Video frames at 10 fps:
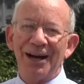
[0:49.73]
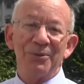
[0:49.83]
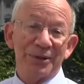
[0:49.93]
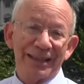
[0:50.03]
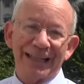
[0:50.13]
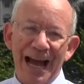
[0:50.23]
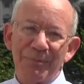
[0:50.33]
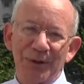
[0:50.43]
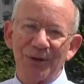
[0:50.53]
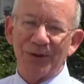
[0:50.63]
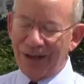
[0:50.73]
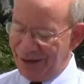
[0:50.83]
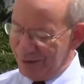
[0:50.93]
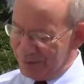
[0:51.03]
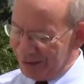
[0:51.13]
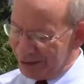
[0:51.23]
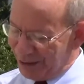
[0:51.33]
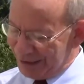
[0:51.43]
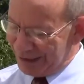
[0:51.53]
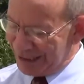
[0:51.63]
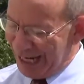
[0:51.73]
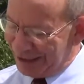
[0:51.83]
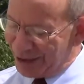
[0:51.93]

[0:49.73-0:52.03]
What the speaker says: with the capital of a certain state.